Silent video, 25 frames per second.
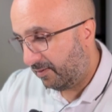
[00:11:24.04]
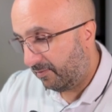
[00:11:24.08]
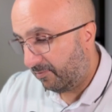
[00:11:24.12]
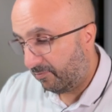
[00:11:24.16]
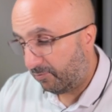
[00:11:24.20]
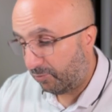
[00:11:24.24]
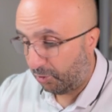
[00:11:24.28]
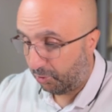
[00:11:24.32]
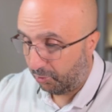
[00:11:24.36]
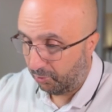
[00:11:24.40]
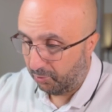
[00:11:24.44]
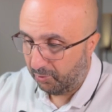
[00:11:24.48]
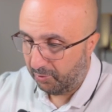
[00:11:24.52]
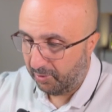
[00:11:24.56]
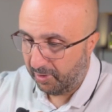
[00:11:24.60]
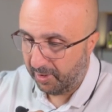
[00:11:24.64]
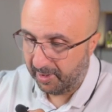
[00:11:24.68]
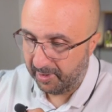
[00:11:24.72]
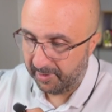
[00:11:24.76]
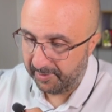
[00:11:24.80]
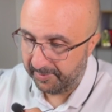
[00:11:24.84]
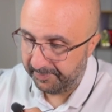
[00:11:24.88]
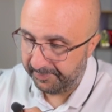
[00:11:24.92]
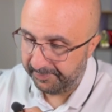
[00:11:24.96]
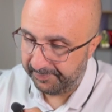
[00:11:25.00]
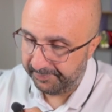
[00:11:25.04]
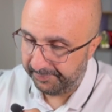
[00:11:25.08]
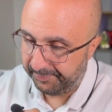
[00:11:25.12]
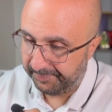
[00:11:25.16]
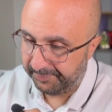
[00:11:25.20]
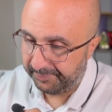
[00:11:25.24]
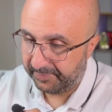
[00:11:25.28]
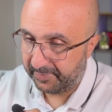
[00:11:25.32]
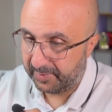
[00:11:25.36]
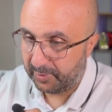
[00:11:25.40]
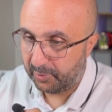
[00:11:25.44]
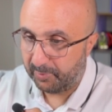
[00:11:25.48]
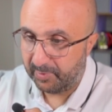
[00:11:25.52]
true.
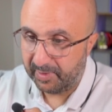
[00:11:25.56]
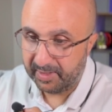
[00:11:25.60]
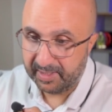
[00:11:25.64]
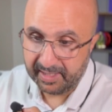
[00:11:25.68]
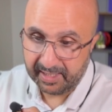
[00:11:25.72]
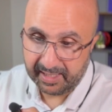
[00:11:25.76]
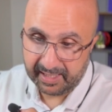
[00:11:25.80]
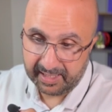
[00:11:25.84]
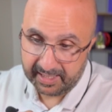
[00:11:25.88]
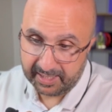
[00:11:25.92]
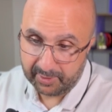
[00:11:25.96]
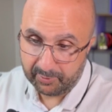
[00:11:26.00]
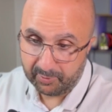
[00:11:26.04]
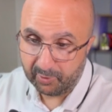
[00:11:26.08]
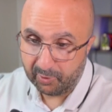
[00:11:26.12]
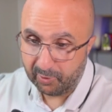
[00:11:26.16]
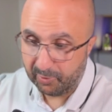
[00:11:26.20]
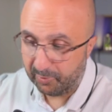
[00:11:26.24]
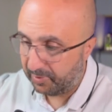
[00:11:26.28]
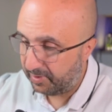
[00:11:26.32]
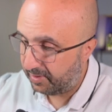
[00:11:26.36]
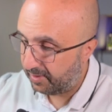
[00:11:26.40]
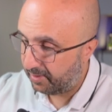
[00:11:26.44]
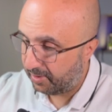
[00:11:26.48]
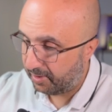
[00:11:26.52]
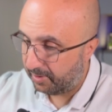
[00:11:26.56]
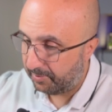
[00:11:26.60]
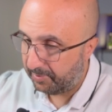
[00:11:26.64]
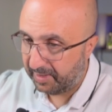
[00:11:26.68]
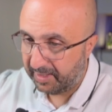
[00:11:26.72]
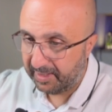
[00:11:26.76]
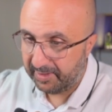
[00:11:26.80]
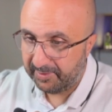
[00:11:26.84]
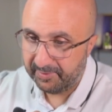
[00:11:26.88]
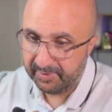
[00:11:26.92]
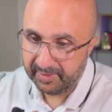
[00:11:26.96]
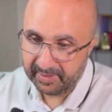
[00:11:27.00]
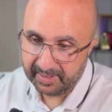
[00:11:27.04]
So basically this will always come
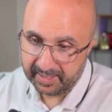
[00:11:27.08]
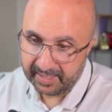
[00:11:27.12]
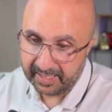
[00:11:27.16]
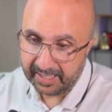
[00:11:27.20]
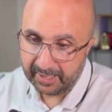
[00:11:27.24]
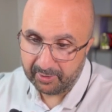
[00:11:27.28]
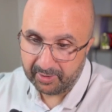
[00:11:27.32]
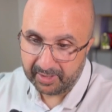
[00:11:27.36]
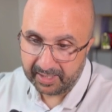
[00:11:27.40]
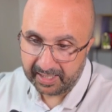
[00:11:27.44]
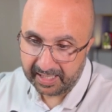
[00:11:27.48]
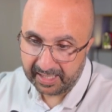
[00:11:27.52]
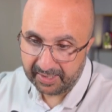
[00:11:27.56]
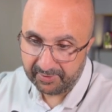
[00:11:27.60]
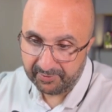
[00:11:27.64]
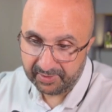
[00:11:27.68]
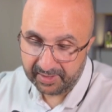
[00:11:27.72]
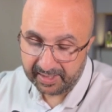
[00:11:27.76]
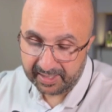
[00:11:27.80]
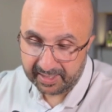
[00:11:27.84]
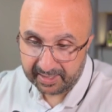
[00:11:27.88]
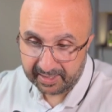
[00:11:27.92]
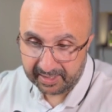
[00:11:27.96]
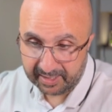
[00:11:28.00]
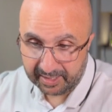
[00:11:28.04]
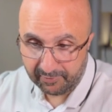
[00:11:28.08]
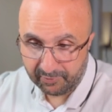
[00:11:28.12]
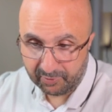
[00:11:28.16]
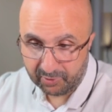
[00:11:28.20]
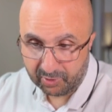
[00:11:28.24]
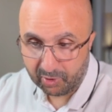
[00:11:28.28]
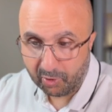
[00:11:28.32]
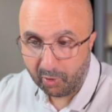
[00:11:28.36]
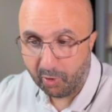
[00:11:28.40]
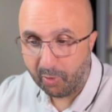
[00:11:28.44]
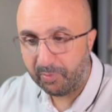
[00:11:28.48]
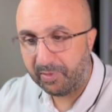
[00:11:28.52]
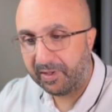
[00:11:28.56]
in. Now I have this different
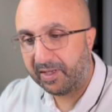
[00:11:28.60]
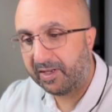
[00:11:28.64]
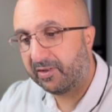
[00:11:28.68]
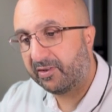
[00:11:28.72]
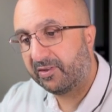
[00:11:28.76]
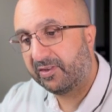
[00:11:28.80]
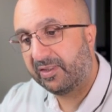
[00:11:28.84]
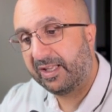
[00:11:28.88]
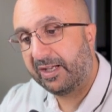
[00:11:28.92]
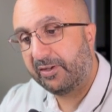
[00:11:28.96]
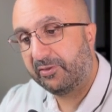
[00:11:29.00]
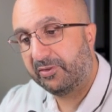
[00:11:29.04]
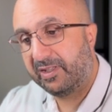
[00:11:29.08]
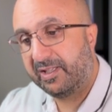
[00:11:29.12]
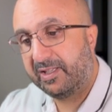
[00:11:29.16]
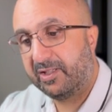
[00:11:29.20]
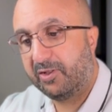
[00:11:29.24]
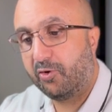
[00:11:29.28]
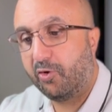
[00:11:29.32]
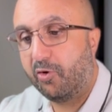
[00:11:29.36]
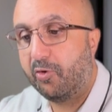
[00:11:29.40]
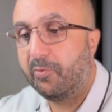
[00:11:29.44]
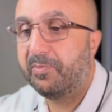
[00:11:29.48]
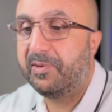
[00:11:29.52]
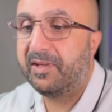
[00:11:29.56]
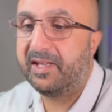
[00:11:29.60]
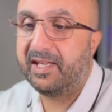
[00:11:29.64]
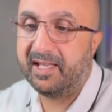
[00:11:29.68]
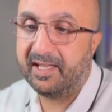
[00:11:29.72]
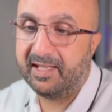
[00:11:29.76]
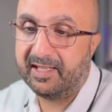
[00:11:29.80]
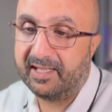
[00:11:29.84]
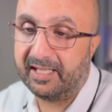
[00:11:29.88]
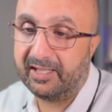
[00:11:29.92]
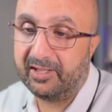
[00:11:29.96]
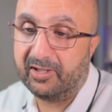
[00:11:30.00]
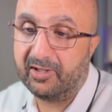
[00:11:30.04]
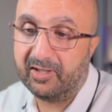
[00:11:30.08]
scope here. Now this scope
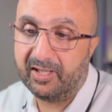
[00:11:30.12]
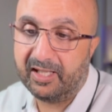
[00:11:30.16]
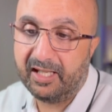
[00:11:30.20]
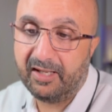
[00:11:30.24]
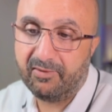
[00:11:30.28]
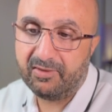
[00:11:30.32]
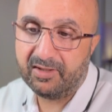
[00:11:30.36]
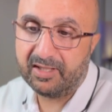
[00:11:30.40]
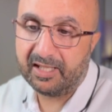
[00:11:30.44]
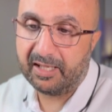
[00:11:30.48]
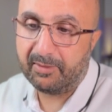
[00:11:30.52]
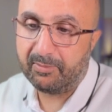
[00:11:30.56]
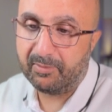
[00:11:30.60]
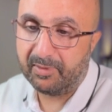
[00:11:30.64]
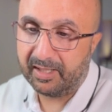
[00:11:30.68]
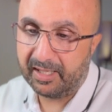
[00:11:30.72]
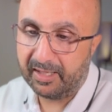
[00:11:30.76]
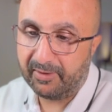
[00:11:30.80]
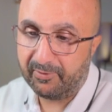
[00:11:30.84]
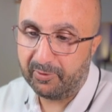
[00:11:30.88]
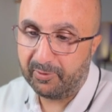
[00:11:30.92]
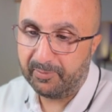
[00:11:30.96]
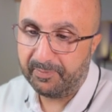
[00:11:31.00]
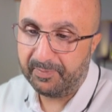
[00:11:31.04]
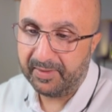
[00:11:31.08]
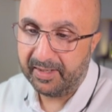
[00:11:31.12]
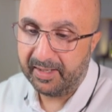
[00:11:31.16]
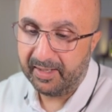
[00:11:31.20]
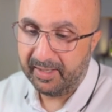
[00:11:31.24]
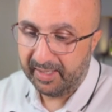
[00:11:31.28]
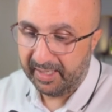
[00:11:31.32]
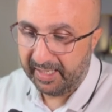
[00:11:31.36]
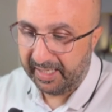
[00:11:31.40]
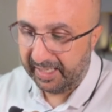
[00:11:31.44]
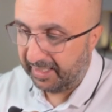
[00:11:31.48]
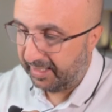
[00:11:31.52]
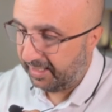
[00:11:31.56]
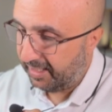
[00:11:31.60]
is at the if statement level.
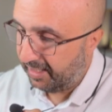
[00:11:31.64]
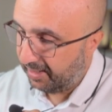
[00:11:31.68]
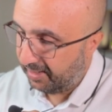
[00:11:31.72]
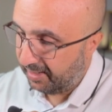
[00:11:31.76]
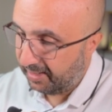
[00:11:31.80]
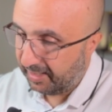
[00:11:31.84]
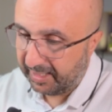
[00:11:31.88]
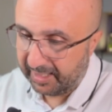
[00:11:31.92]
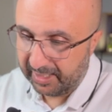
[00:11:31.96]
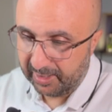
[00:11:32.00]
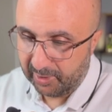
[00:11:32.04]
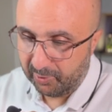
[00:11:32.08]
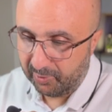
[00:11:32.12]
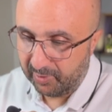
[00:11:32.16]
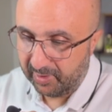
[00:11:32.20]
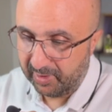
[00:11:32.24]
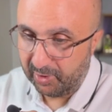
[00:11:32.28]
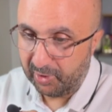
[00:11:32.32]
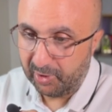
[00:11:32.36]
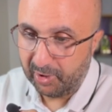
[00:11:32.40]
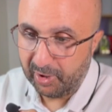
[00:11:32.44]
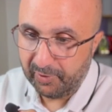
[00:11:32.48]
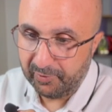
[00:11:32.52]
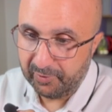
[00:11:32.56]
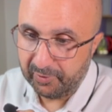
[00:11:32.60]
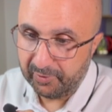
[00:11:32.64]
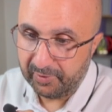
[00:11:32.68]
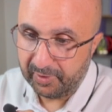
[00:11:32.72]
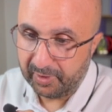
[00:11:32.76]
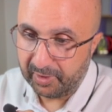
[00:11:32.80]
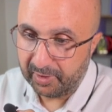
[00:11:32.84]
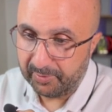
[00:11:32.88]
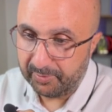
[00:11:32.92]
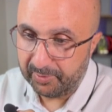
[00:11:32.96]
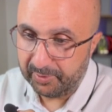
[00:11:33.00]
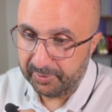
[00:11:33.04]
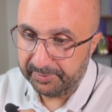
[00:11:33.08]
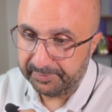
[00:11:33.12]
And here I can create another
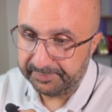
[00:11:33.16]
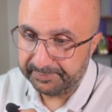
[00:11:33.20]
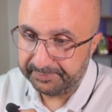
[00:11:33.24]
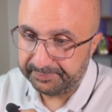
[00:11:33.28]
variable.